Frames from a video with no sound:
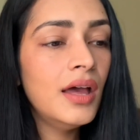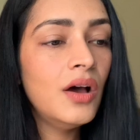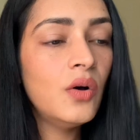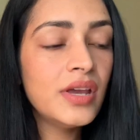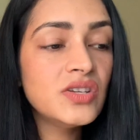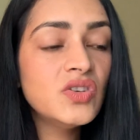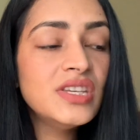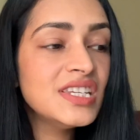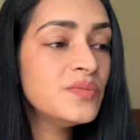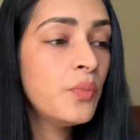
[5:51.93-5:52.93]
okay. So
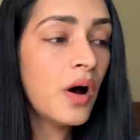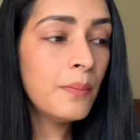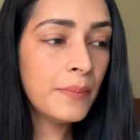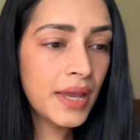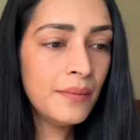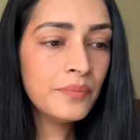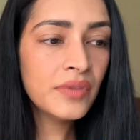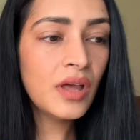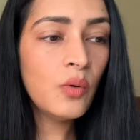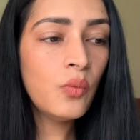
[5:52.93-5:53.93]
this is Bombay.
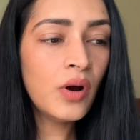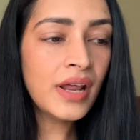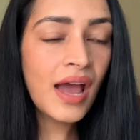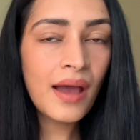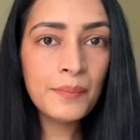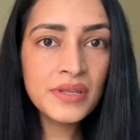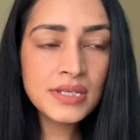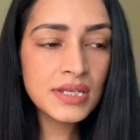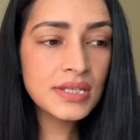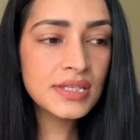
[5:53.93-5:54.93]
Now what
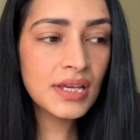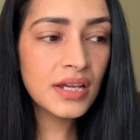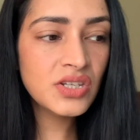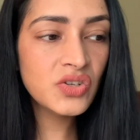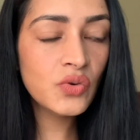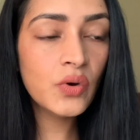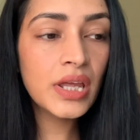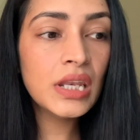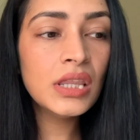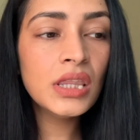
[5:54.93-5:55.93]
happens is that, you know,
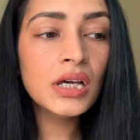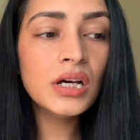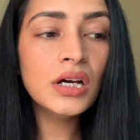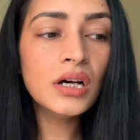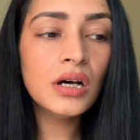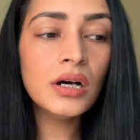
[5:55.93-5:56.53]
in the